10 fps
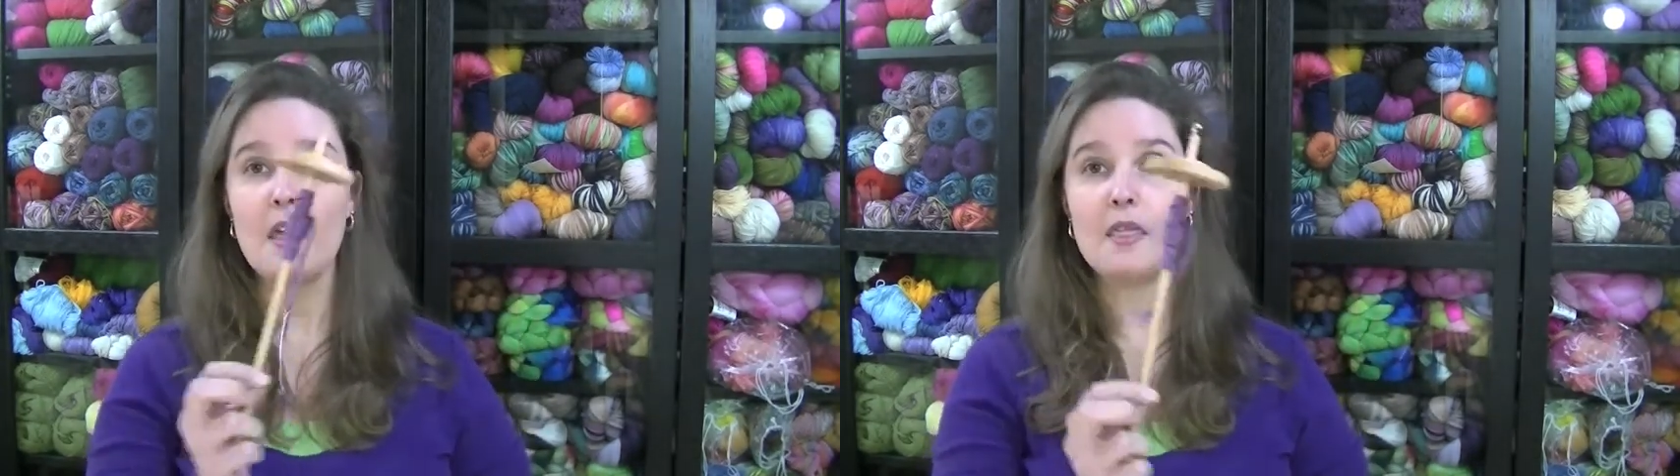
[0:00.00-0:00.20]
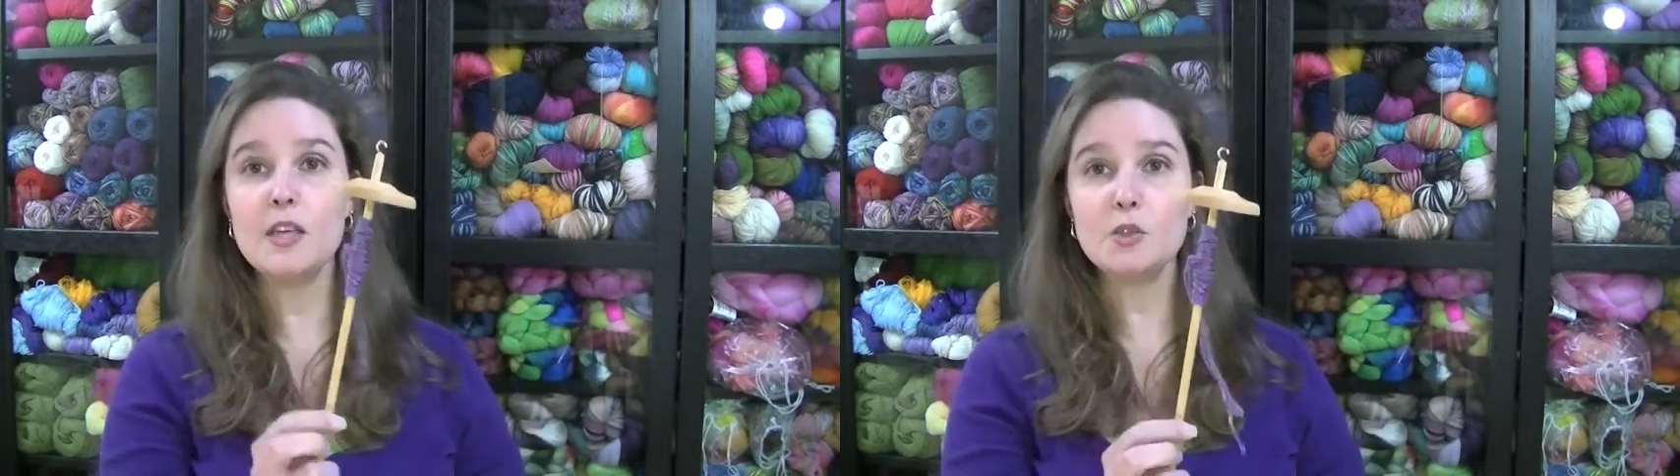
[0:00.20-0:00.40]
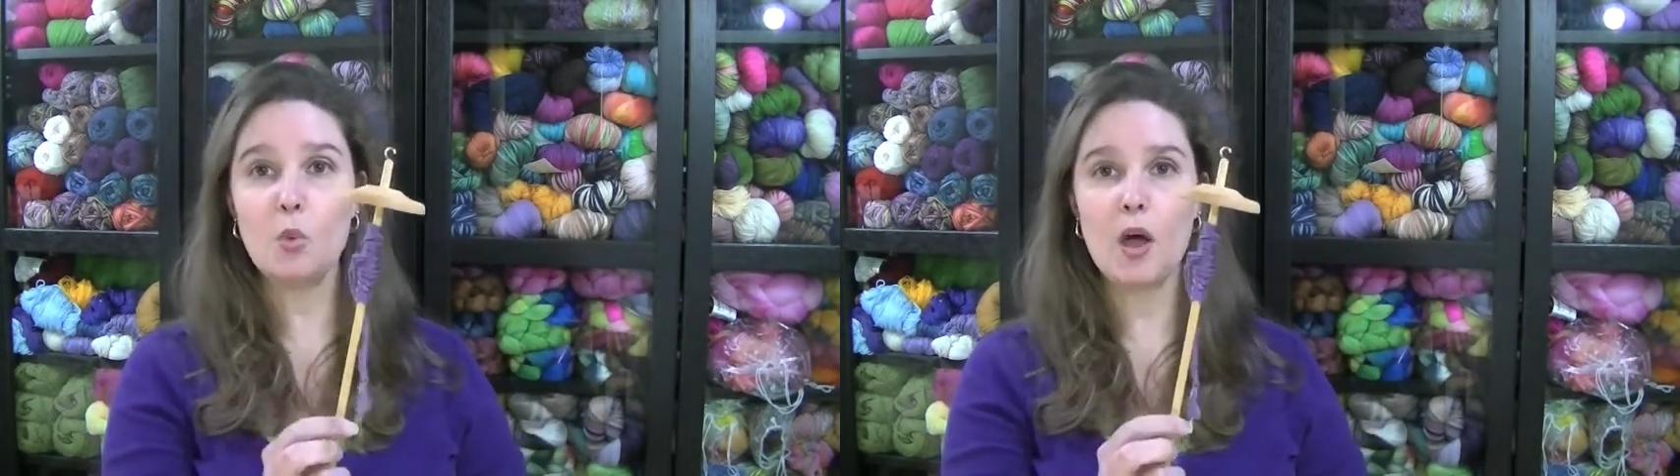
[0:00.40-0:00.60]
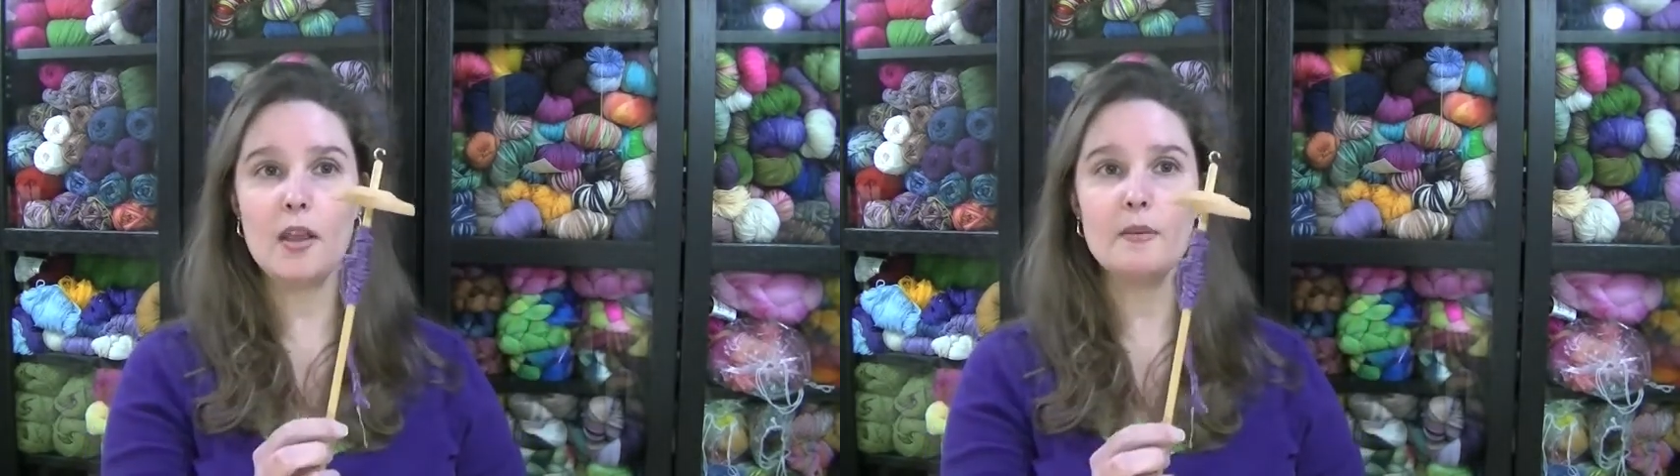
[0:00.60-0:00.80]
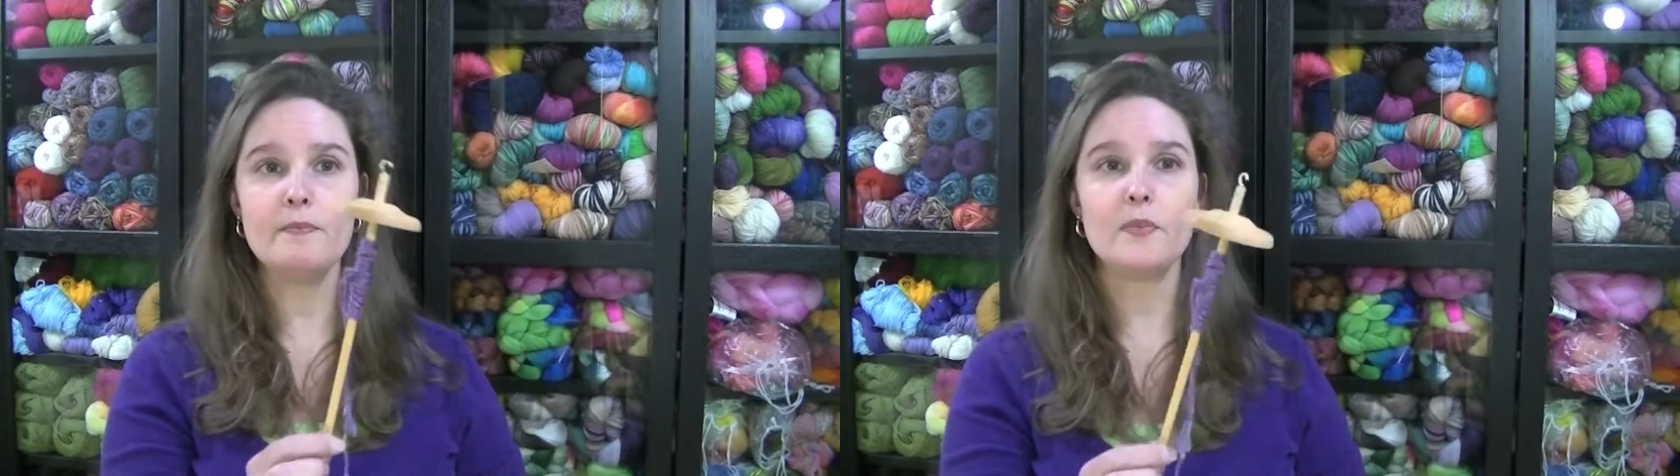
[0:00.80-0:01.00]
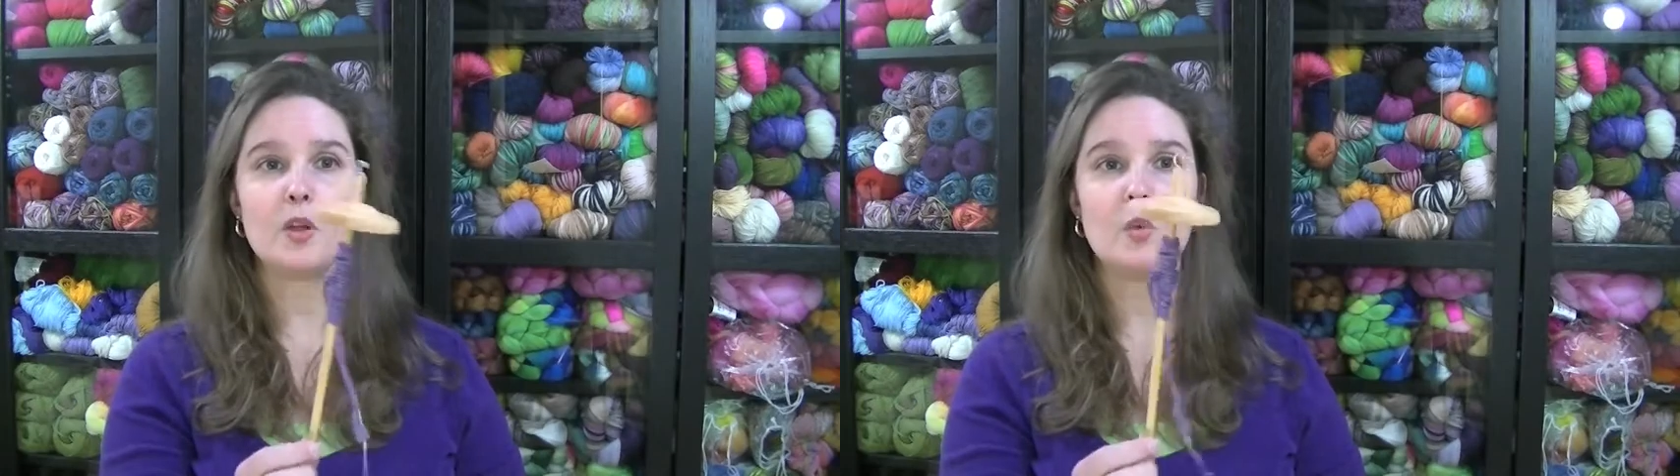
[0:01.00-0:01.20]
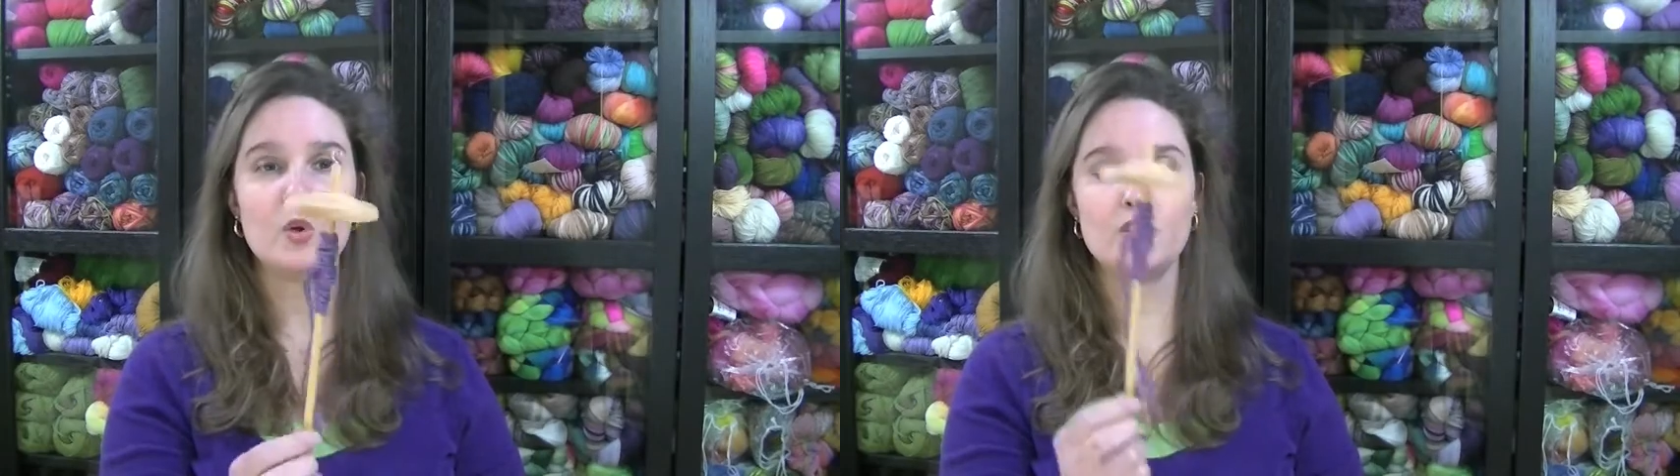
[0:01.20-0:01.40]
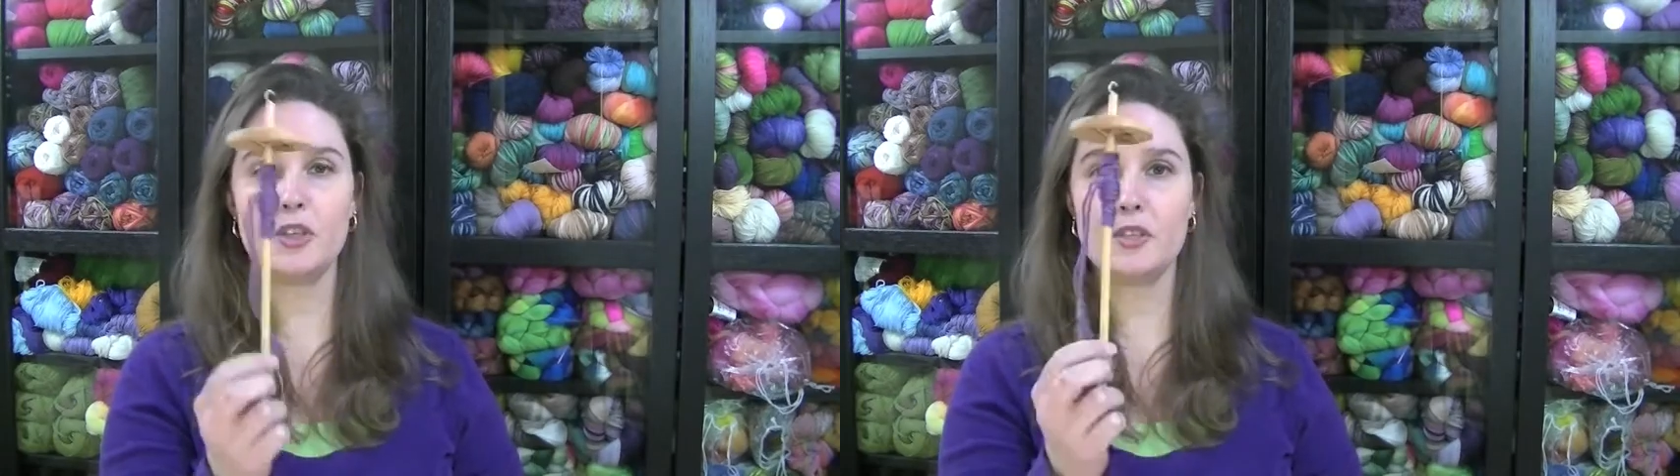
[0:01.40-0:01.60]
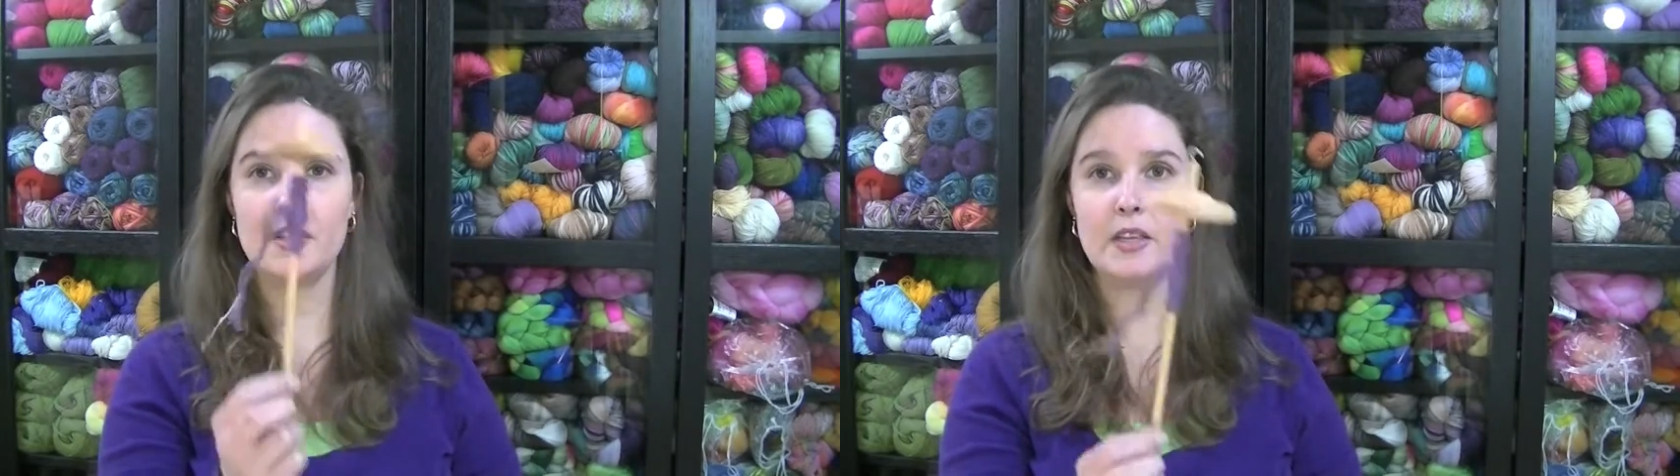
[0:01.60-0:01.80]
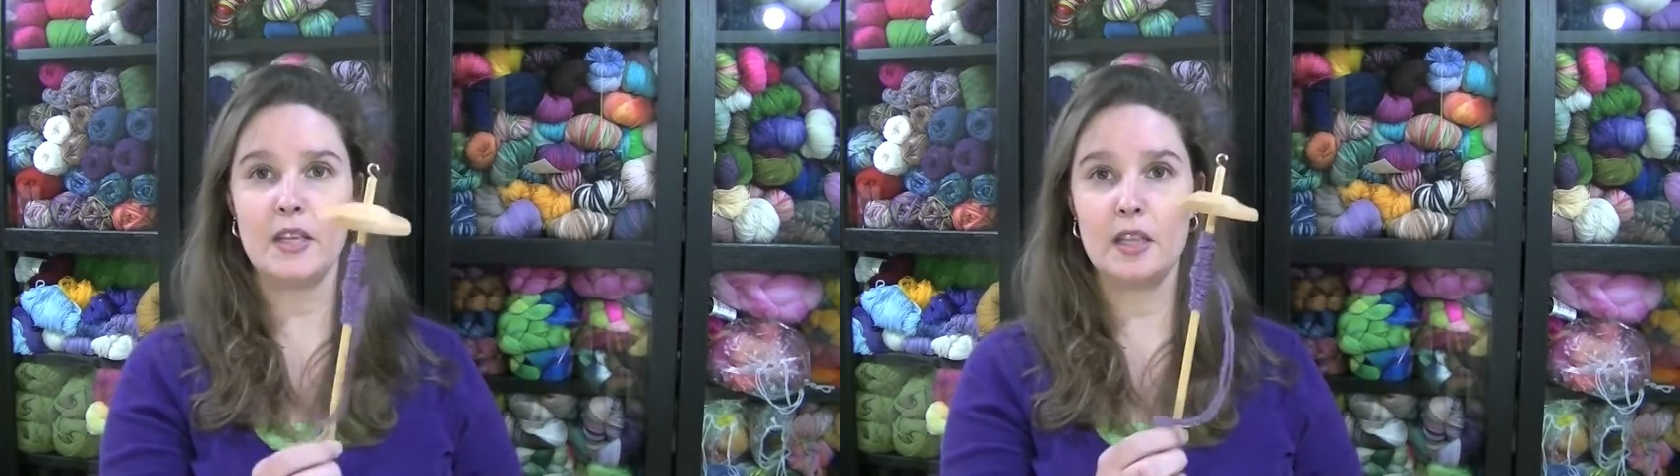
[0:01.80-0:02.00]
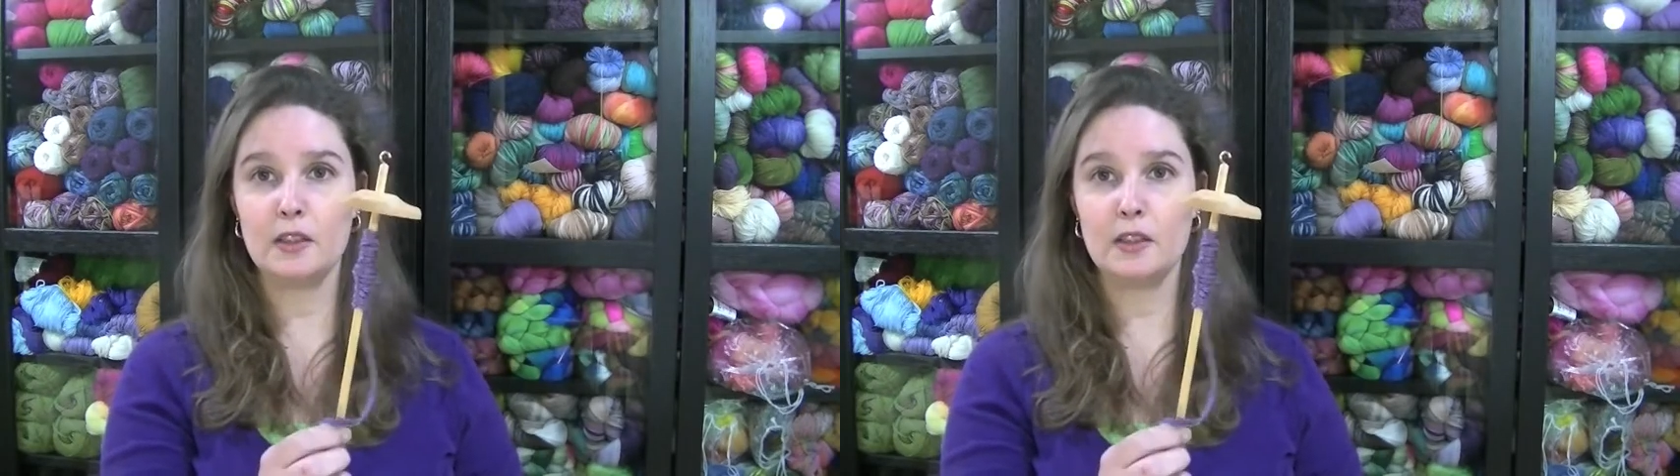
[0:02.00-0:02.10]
This one, which is the